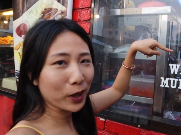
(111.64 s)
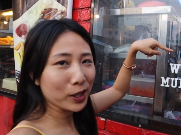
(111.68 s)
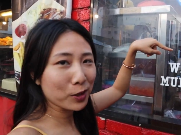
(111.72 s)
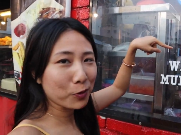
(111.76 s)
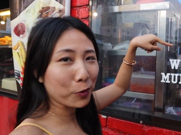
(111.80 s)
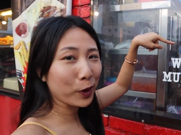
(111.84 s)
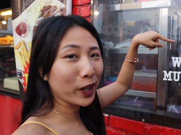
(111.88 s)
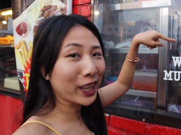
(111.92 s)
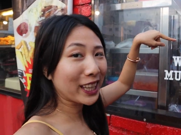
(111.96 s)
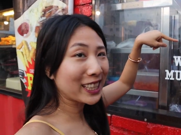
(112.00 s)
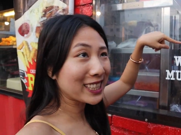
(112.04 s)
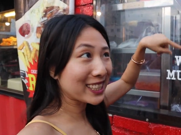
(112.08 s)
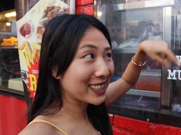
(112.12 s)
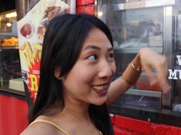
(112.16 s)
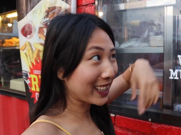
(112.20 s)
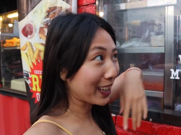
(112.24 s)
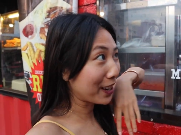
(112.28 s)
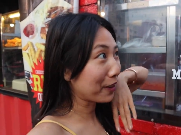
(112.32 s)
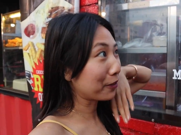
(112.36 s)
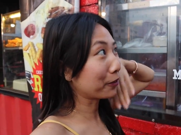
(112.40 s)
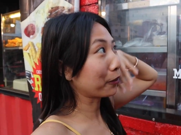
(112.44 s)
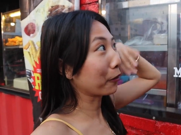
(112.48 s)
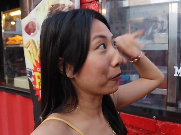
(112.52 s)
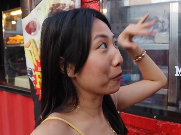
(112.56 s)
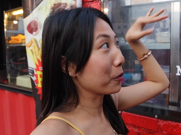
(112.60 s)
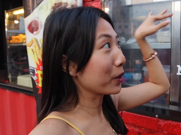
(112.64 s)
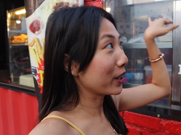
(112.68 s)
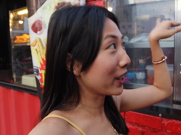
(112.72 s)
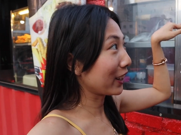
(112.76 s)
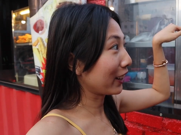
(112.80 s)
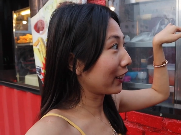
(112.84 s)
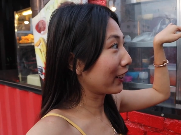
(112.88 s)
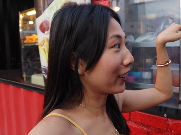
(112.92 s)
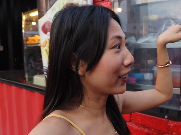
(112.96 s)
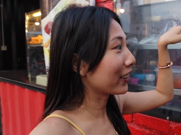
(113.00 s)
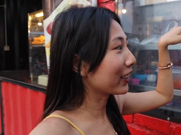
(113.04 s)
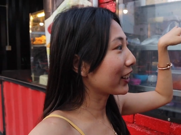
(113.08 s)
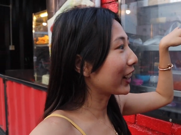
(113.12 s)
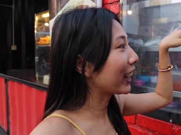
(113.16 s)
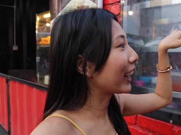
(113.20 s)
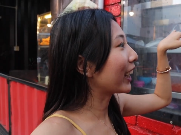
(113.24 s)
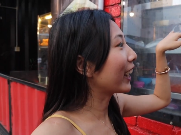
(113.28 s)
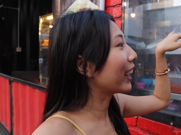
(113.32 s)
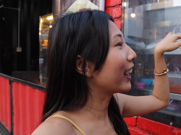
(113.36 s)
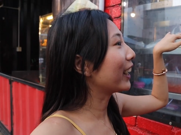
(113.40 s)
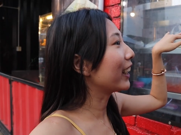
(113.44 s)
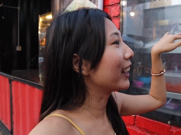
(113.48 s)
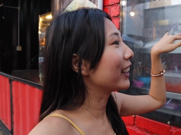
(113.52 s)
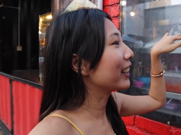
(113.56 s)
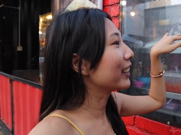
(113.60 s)
which we can see it from here,
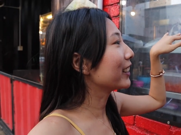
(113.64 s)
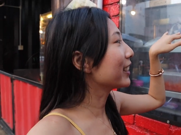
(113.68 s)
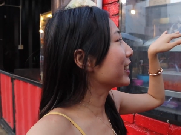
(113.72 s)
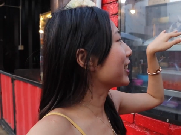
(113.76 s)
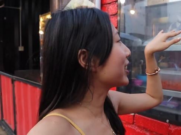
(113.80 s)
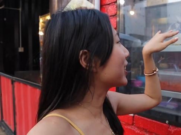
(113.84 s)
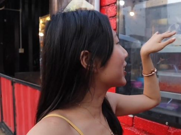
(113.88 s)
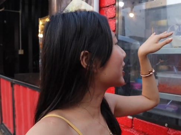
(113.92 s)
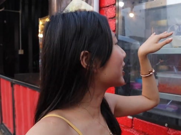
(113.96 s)
and he